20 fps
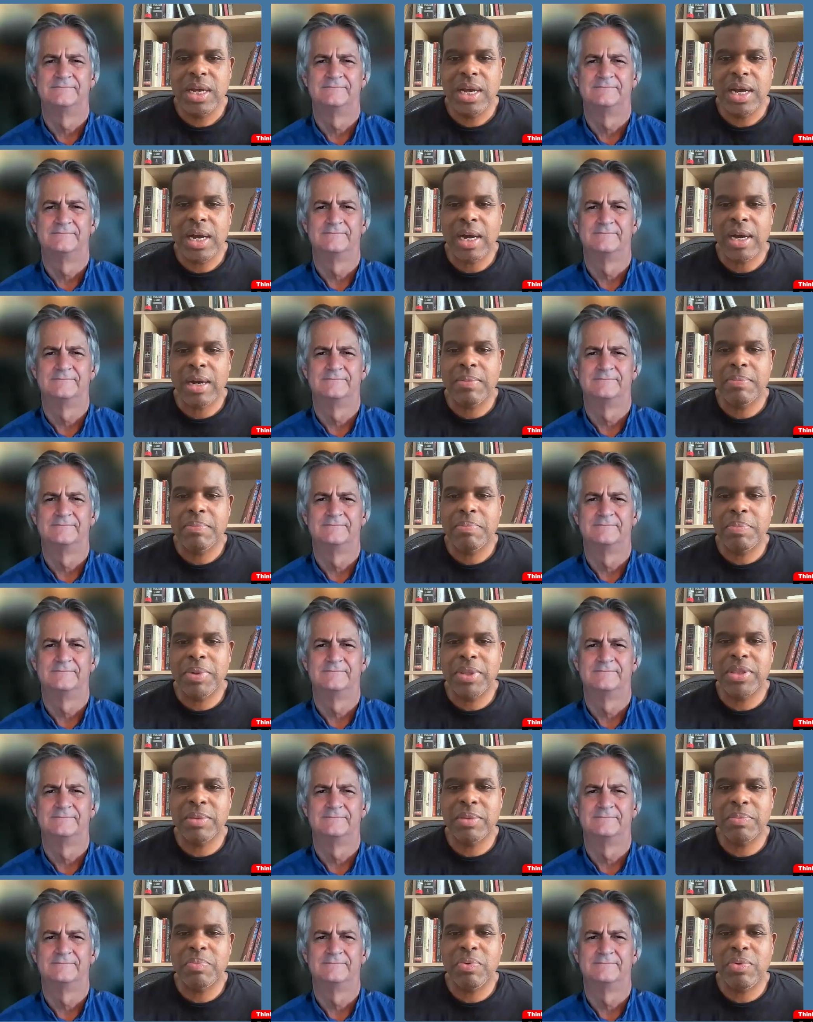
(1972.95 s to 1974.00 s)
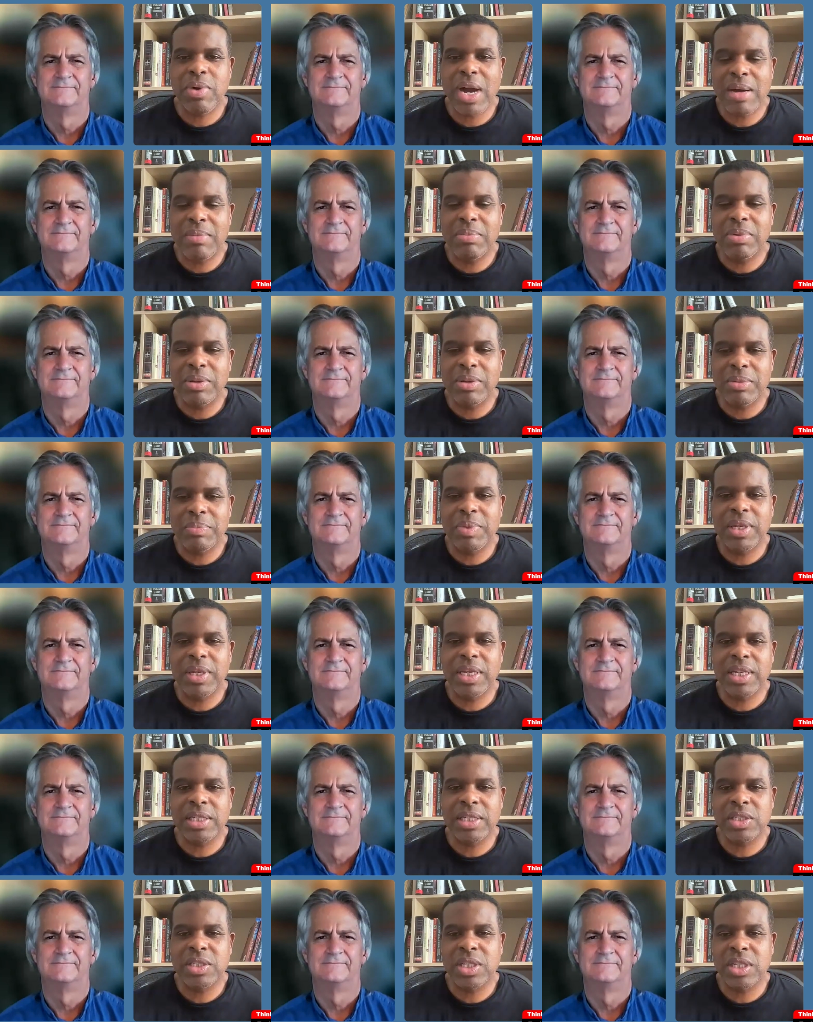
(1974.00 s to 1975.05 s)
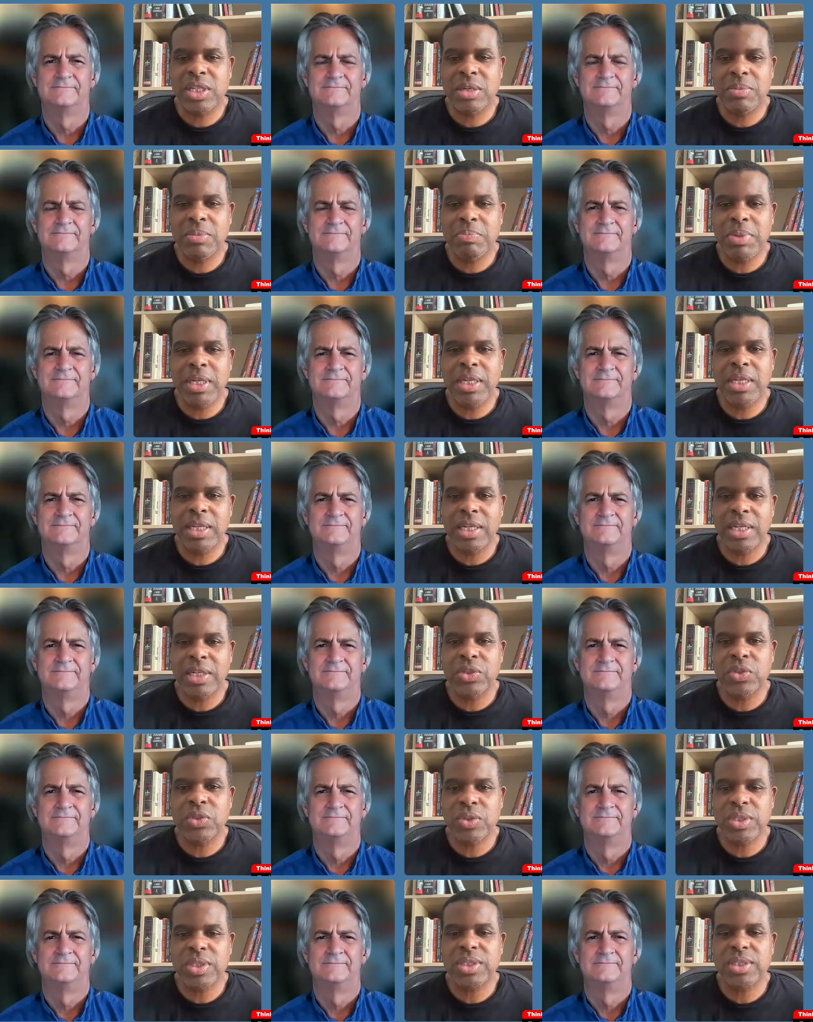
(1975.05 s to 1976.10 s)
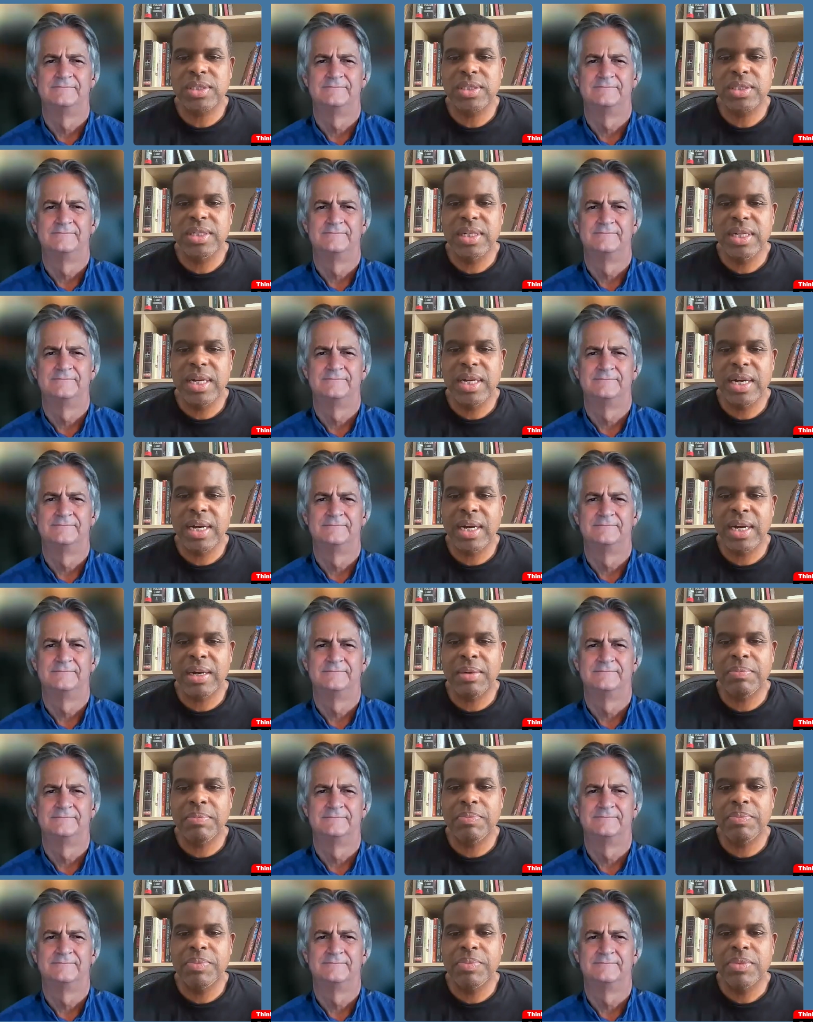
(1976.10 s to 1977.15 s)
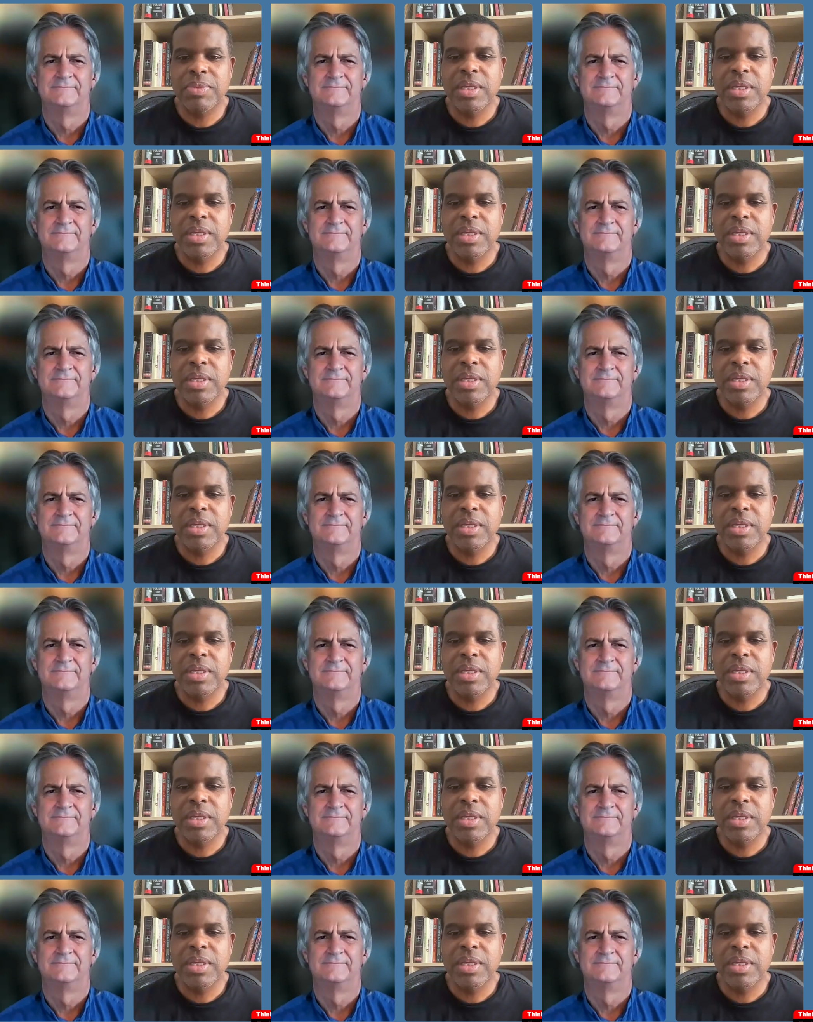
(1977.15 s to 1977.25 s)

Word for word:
Speaker 1: Um, but the problem is the competing interest. Um,